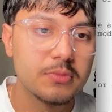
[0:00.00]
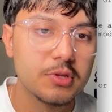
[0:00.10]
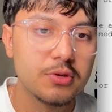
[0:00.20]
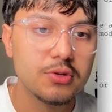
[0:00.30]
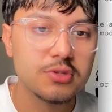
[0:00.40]

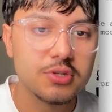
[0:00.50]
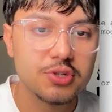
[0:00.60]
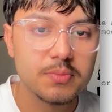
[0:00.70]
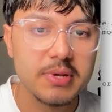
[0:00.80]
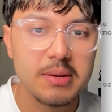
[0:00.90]
The user
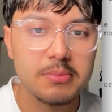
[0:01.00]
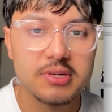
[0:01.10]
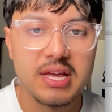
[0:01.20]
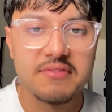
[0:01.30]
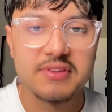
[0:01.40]
should be able to
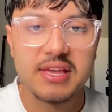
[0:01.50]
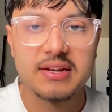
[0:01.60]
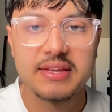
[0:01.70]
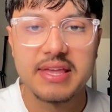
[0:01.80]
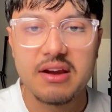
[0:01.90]
navigate
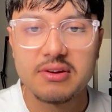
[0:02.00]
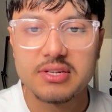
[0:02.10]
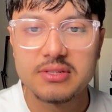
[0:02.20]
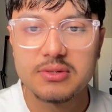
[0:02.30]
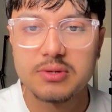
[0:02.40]
a
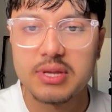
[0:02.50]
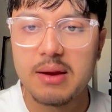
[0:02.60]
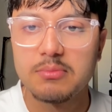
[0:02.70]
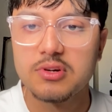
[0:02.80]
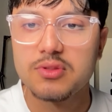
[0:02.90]
character or
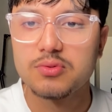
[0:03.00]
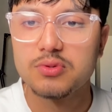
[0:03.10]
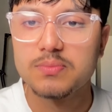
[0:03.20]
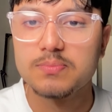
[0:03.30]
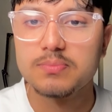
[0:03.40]
camera through
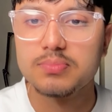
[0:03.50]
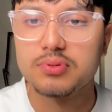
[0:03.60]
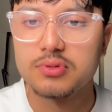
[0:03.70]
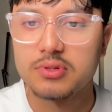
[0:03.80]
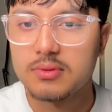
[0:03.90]
a
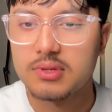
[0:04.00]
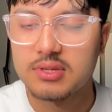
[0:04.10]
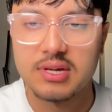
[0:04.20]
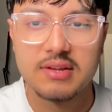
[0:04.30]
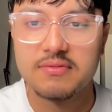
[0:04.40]

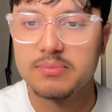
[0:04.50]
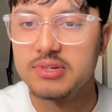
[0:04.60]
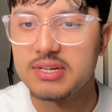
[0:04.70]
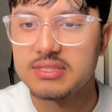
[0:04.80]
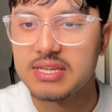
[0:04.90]
can't even
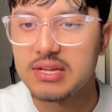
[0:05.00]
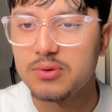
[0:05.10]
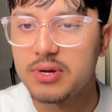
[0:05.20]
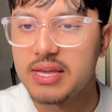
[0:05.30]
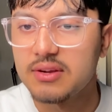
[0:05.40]
pronounce that,
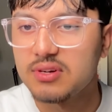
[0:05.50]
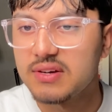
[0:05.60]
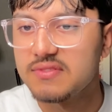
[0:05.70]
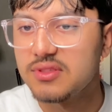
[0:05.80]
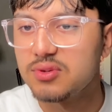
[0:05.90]
or
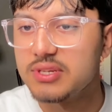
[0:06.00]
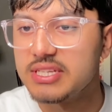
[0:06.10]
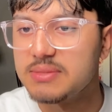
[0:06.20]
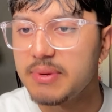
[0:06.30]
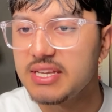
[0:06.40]
handcrafted 3D
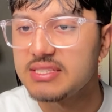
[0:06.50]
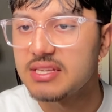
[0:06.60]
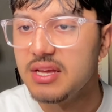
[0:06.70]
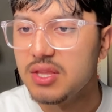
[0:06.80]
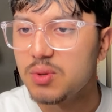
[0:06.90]
space.
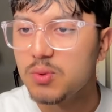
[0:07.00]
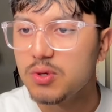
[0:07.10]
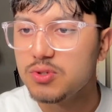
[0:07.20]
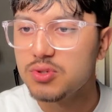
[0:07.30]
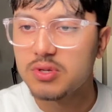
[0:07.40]
The
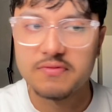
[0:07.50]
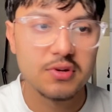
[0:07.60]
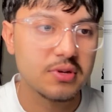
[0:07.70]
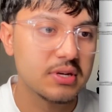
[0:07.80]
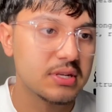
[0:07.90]
world should
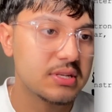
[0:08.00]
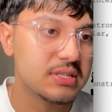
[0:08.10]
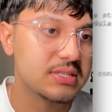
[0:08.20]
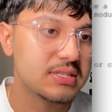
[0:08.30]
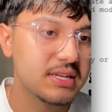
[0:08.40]
evoke a
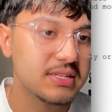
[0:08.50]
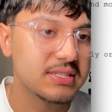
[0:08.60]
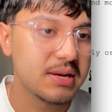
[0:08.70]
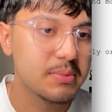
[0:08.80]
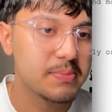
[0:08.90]
distinct
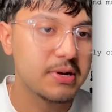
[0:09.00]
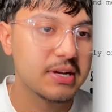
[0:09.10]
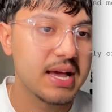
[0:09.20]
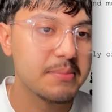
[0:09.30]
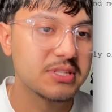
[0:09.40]
cyberpunk
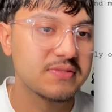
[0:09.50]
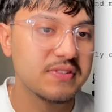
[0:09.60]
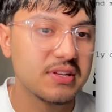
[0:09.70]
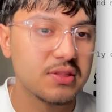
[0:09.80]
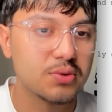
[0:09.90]

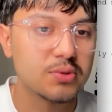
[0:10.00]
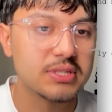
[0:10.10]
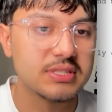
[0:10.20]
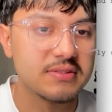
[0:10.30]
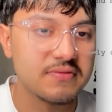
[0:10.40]
atmosphere through
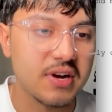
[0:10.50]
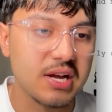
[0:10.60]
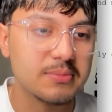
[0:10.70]
its environment.